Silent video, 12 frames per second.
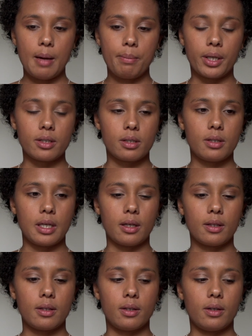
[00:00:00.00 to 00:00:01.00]
Because I
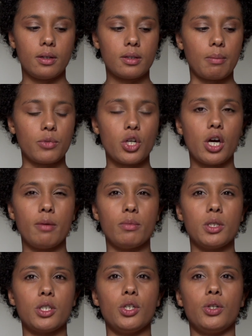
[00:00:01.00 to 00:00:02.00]
think that
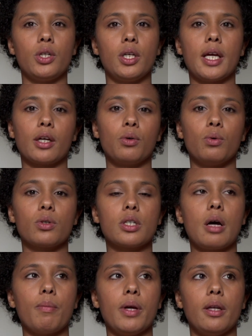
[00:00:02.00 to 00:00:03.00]
sometimes you can get caught
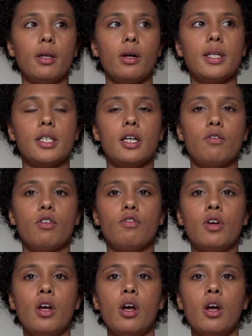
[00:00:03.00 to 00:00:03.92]
up in the idea of